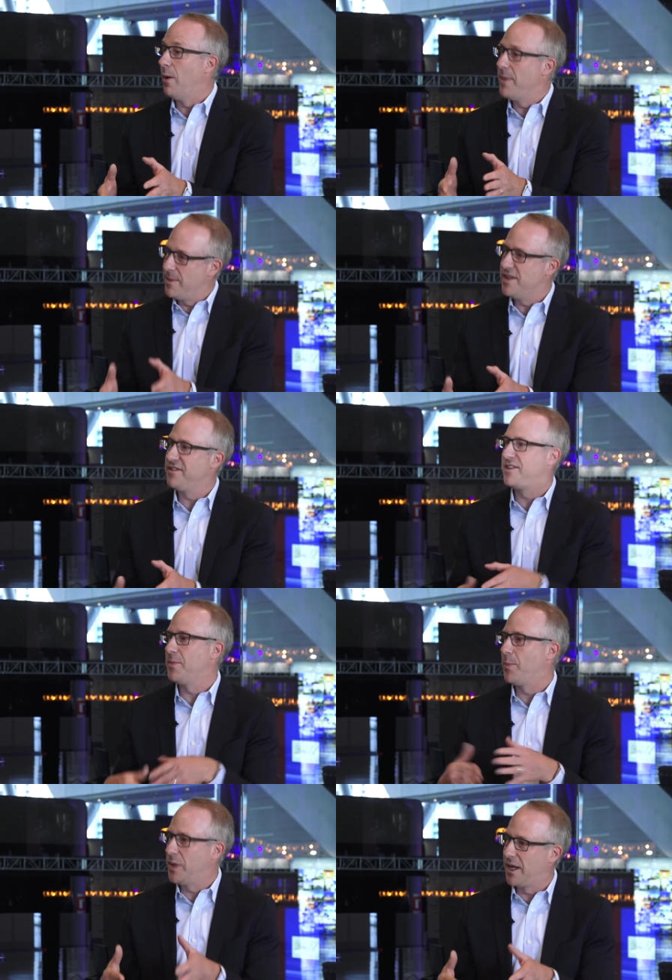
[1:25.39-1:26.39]
maybe there's some
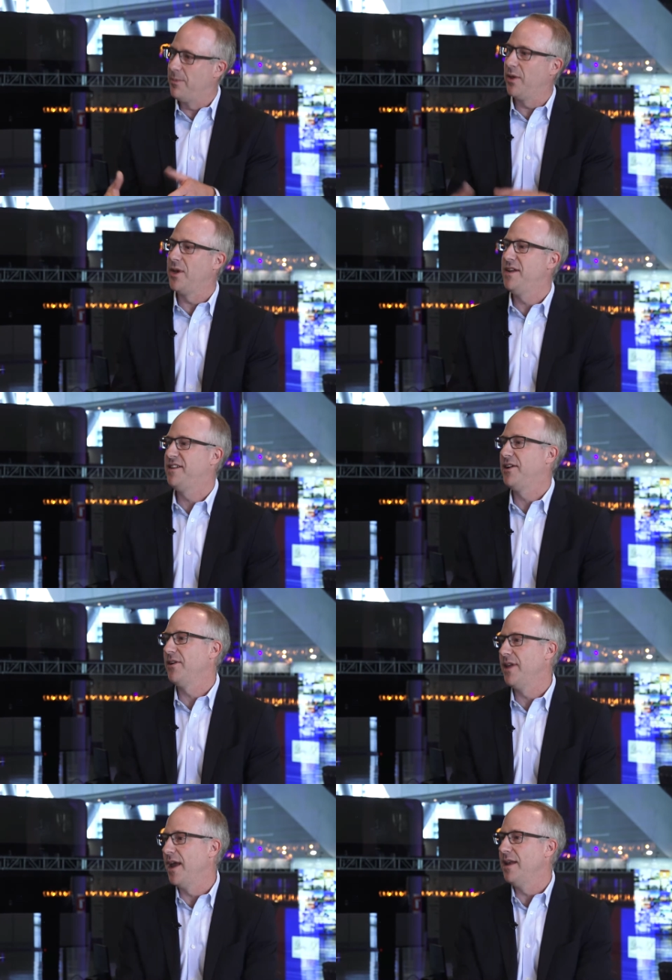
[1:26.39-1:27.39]
applicabilities
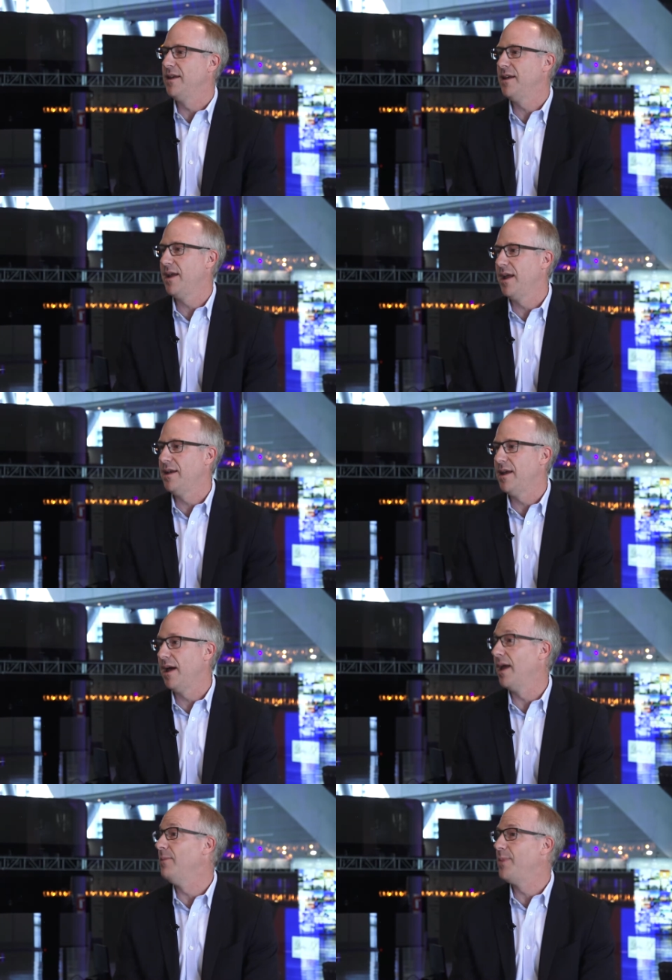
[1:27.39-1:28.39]
here in
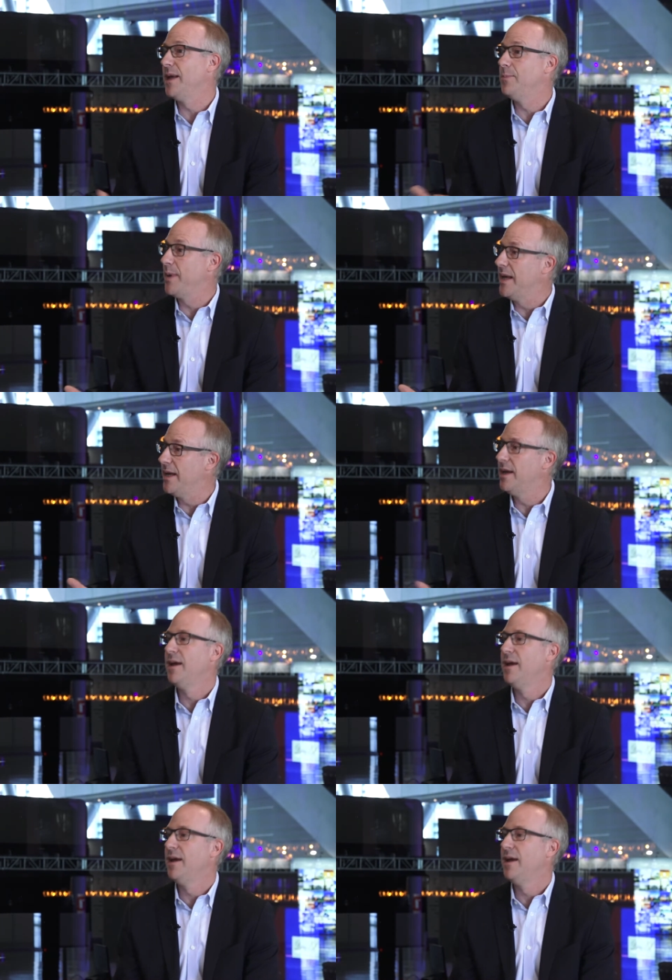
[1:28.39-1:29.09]
B2B,